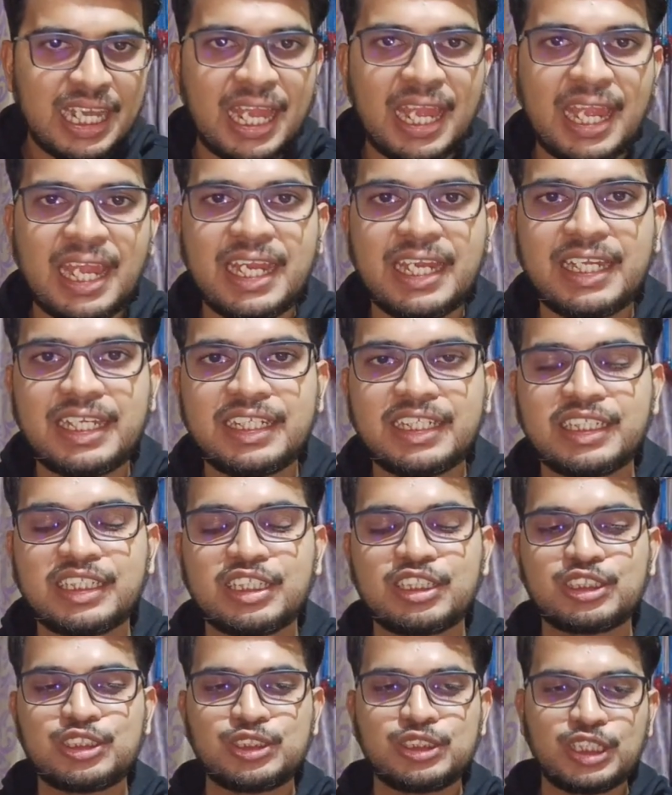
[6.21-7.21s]
and
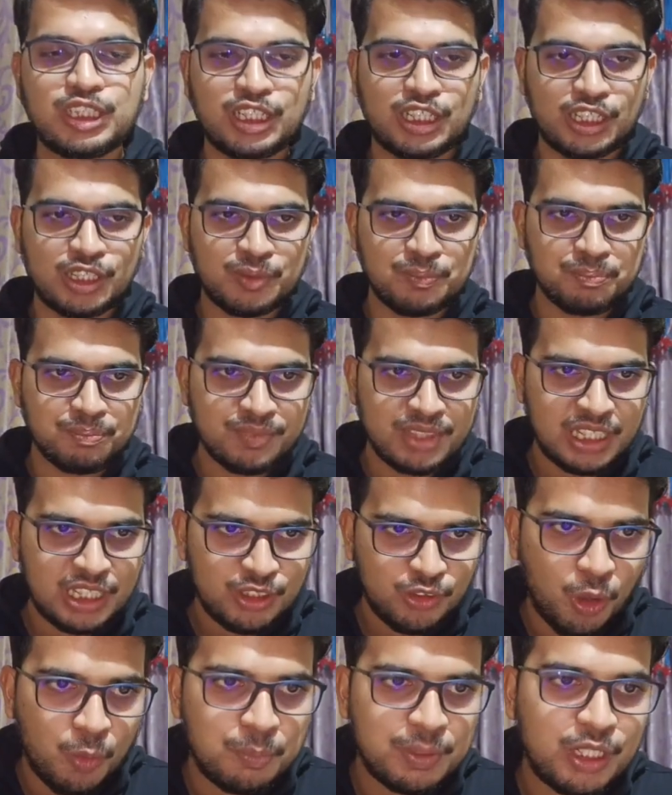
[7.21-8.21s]
the
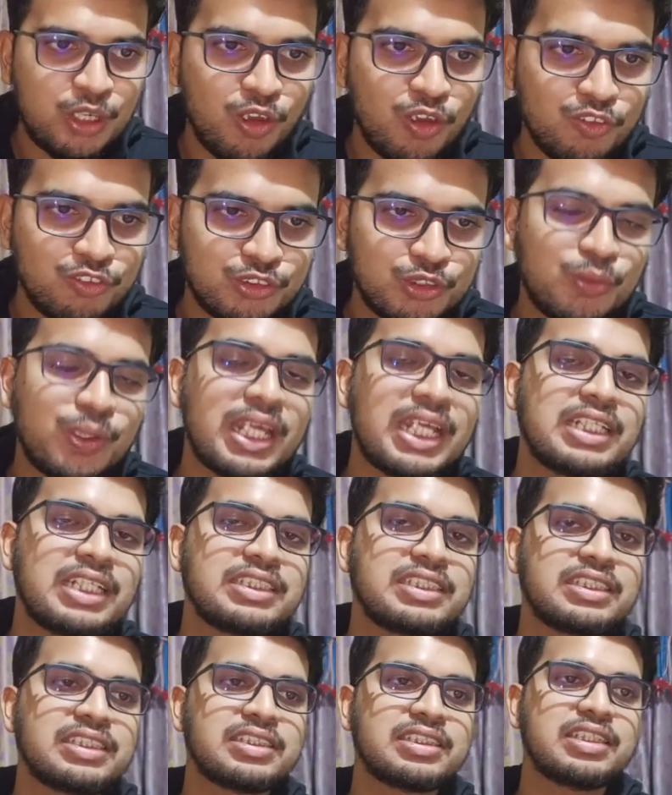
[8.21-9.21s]
topic of
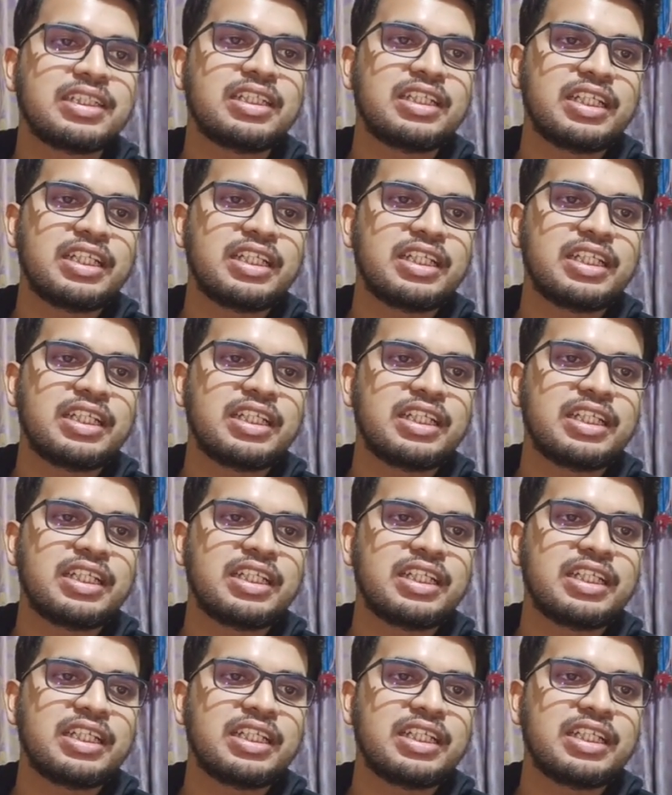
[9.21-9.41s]
today's